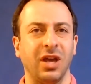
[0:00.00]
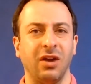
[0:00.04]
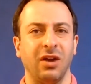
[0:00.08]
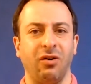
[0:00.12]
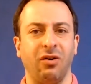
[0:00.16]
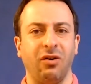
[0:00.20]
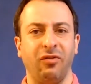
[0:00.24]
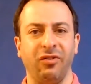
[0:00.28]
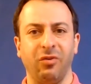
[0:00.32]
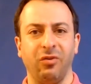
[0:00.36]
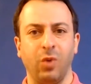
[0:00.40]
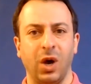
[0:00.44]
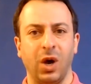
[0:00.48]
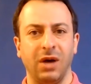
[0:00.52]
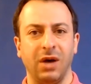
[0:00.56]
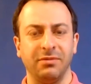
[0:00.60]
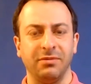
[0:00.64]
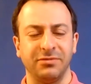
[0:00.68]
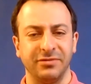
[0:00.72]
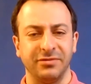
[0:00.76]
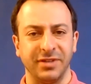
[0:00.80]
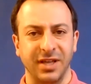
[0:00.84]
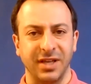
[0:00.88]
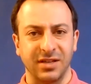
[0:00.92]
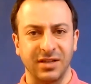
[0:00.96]
overwhelmed
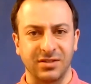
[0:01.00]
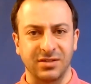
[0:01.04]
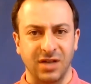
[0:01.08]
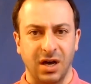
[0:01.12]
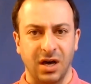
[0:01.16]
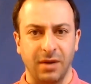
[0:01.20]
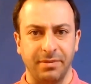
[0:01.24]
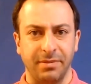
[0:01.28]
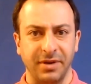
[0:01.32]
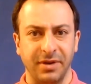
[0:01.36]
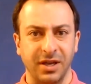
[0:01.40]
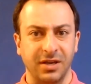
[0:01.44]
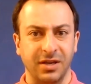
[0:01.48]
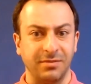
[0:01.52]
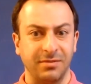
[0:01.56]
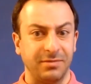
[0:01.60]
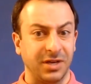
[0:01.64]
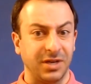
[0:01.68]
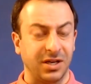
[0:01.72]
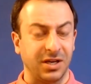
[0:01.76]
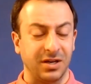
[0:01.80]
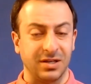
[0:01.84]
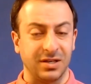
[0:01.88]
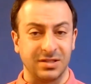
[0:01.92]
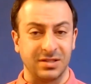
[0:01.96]
with that topic
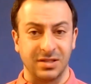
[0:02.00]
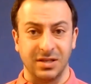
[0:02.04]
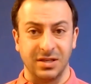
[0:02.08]
because